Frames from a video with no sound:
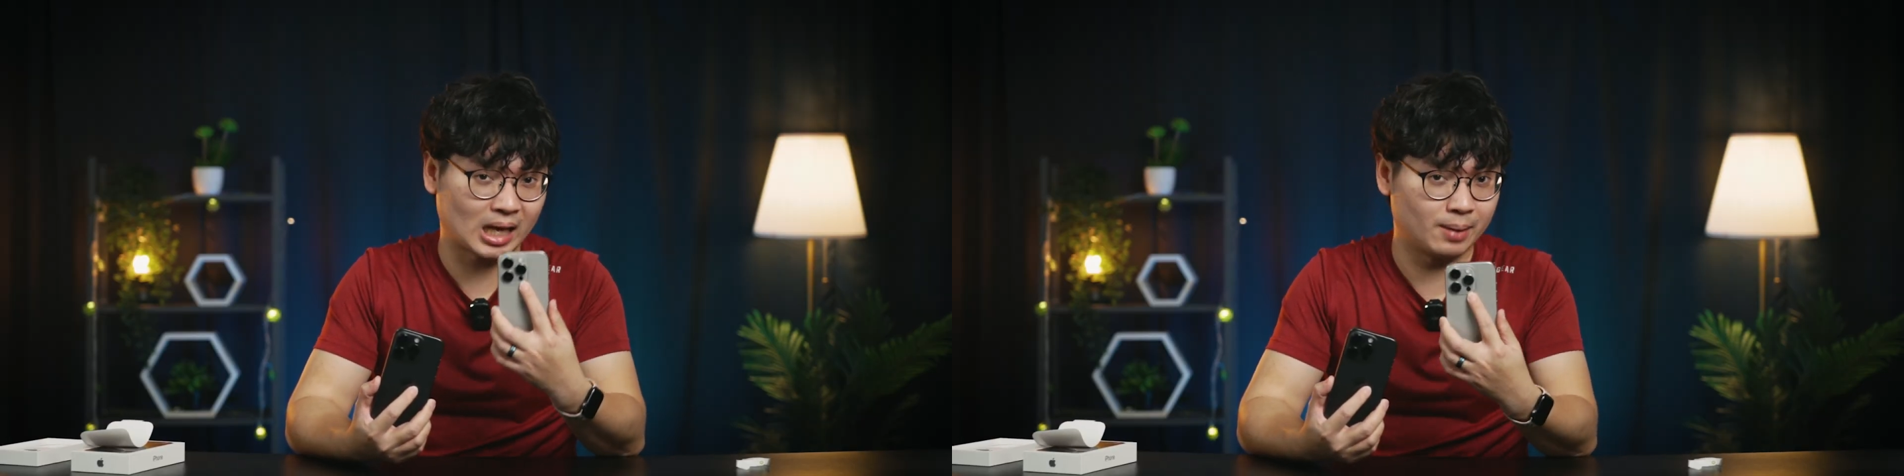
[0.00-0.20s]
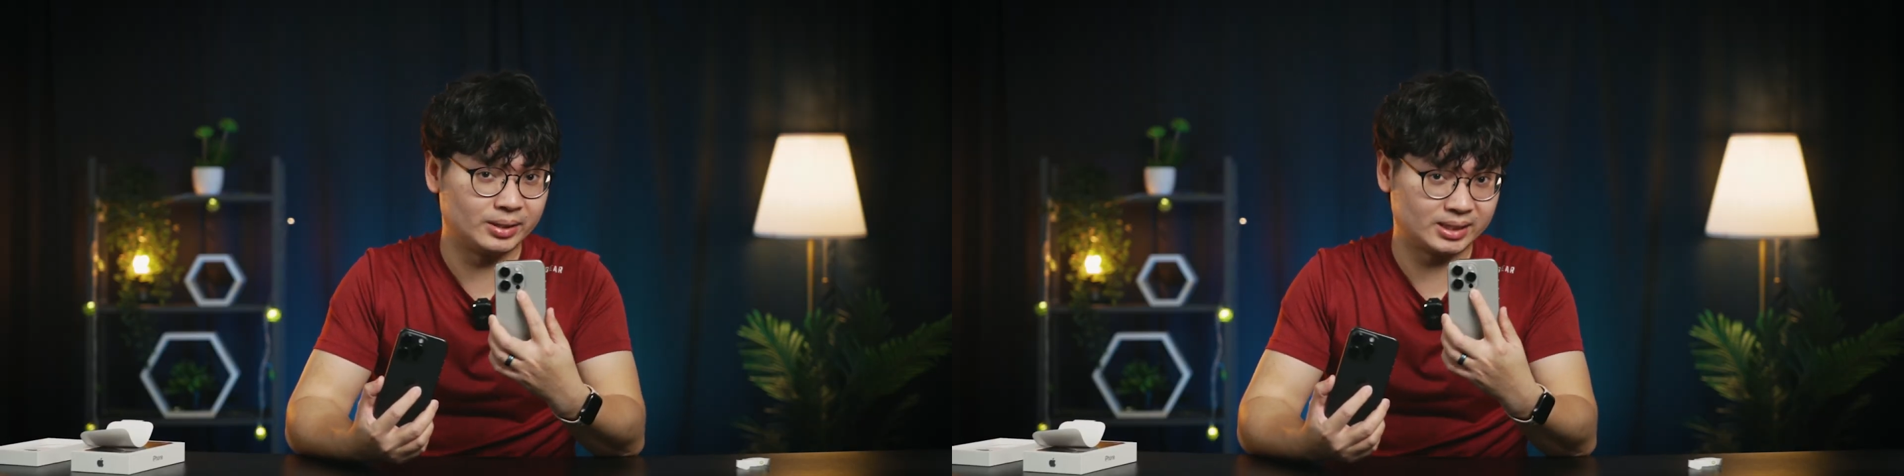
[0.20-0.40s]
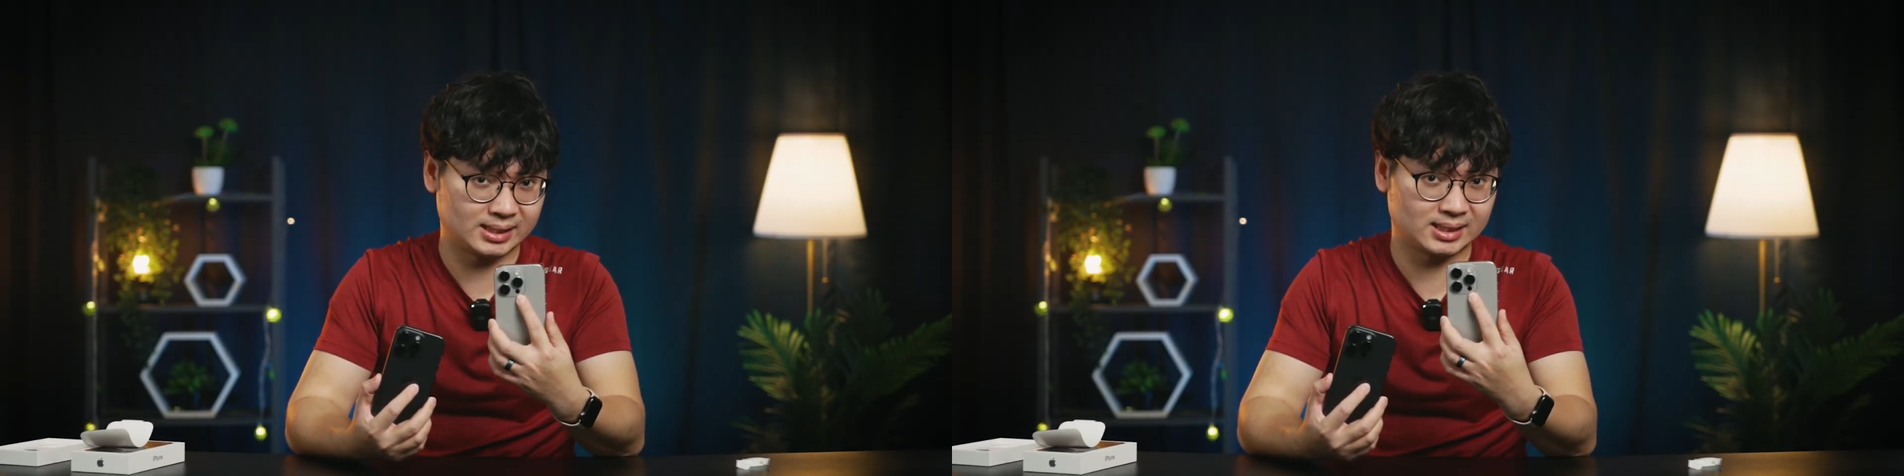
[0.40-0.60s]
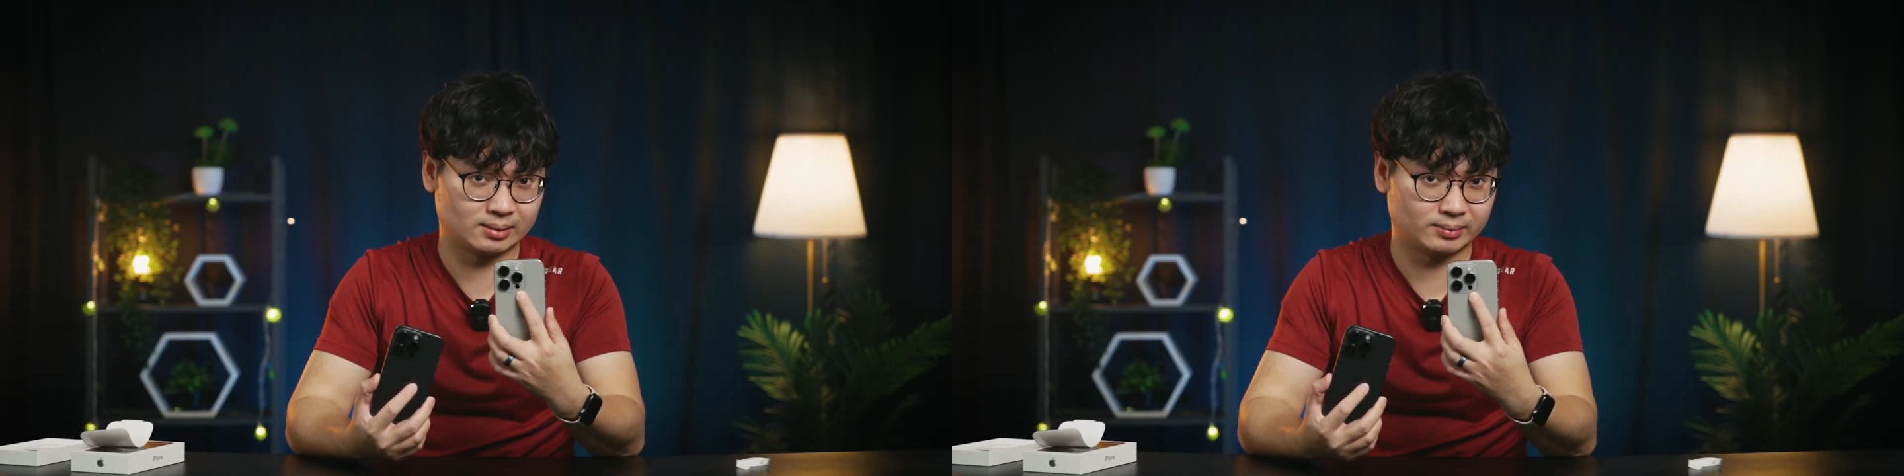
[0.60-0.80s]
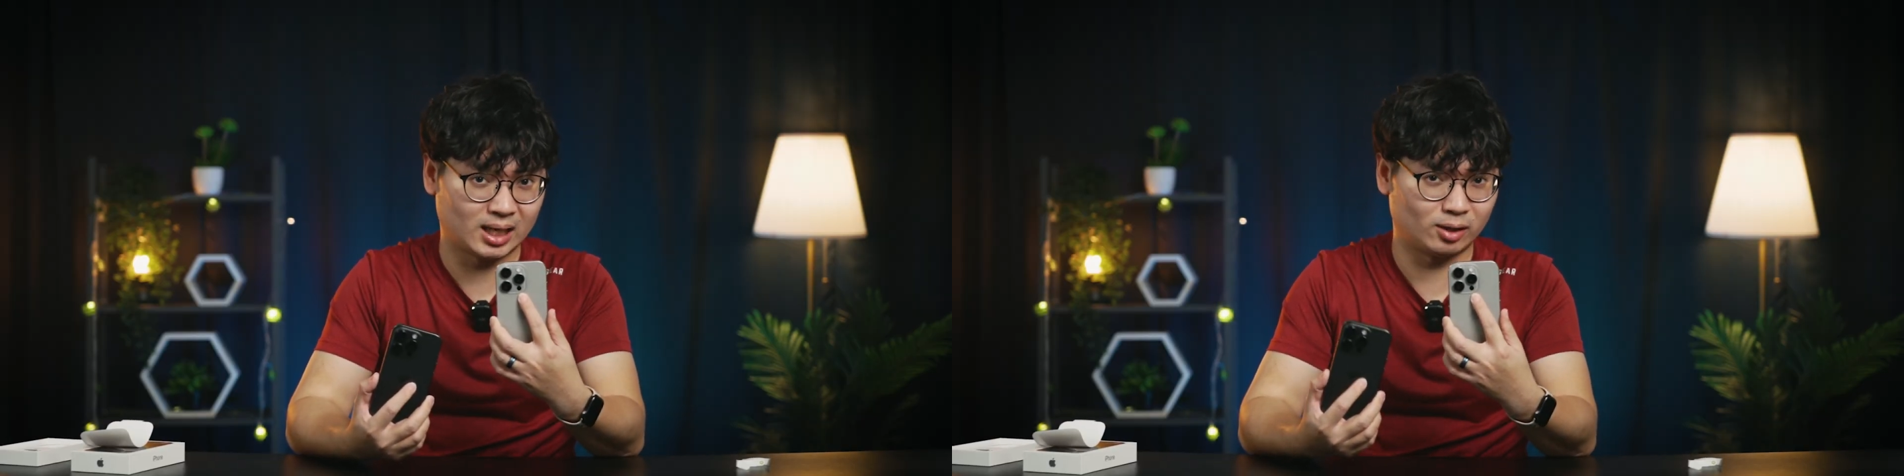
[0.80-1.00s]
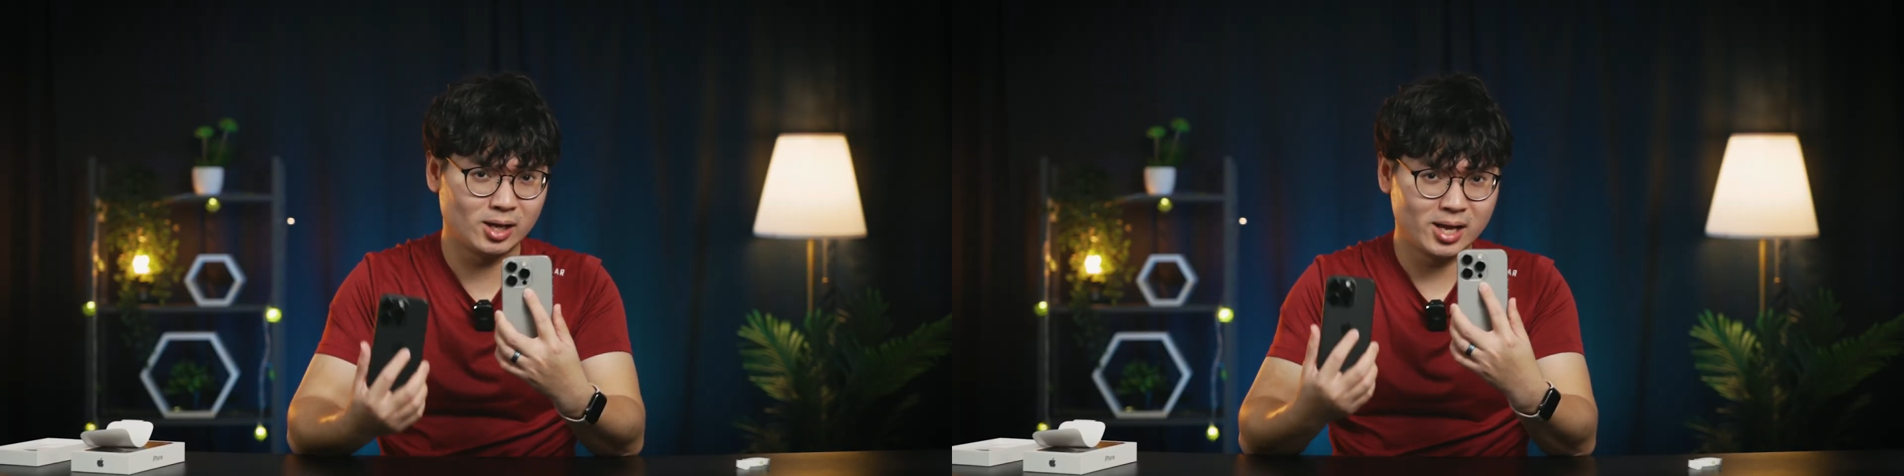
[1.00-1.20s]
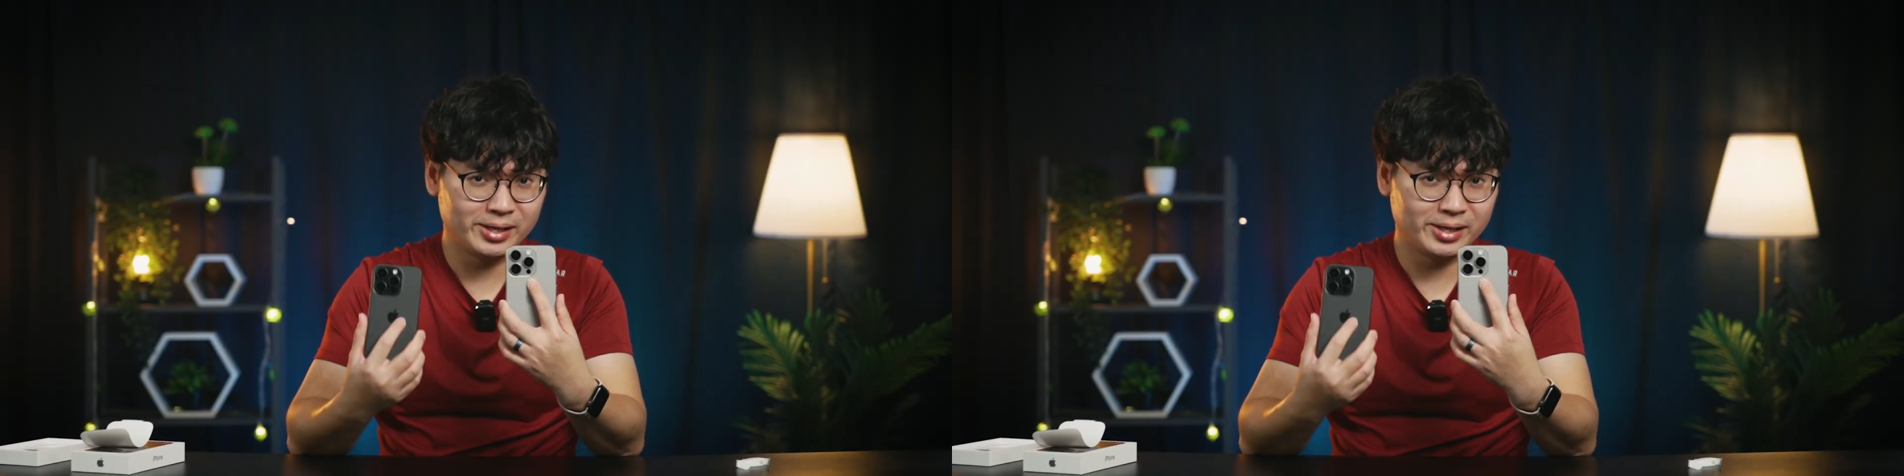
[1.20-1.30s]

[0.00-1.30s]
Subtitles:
camera system now.